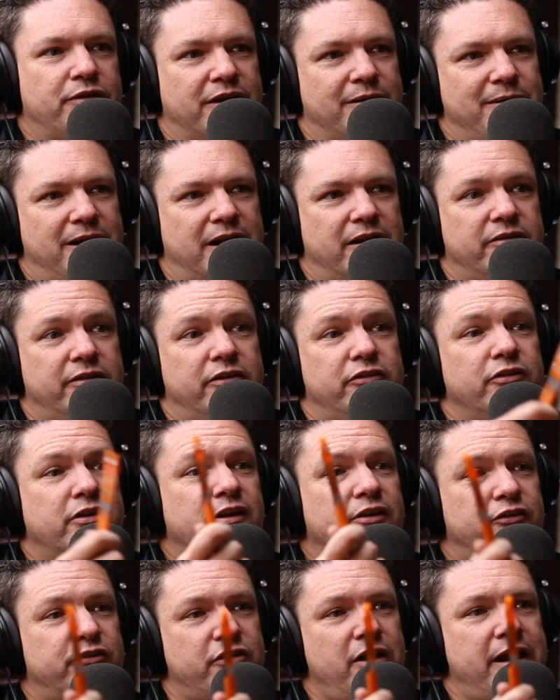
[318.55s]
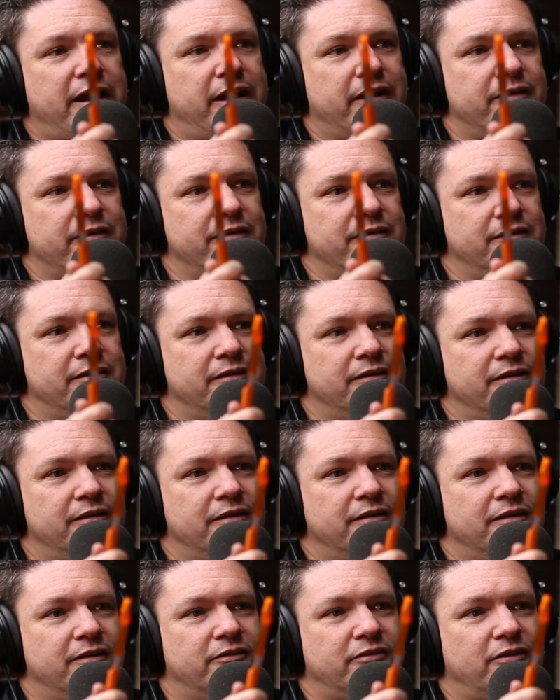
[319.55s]
thing about it is you can trade.
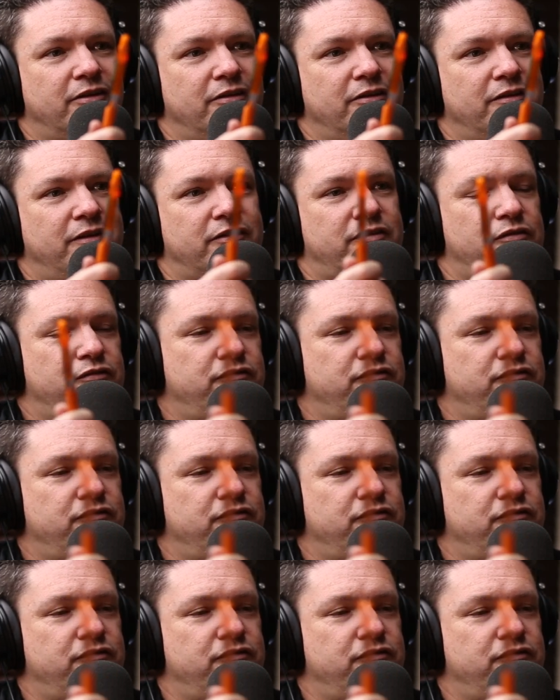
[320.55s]
So there's